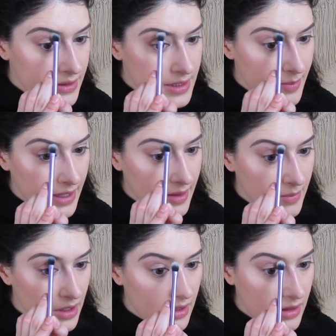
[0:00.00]
to make
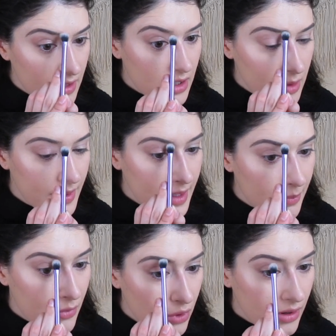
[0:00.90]
them look a little bit
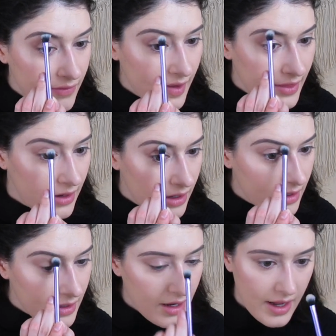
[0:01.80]
more
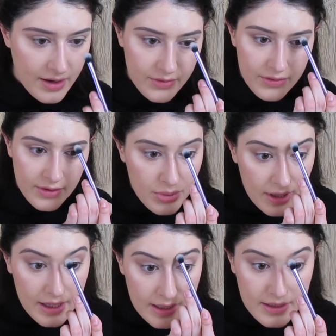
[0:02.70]
feathered and kind of
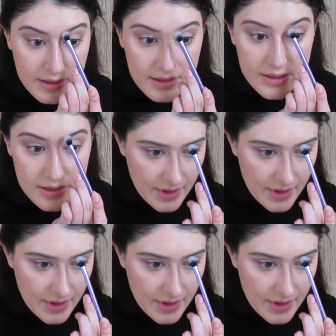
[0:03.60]
blend.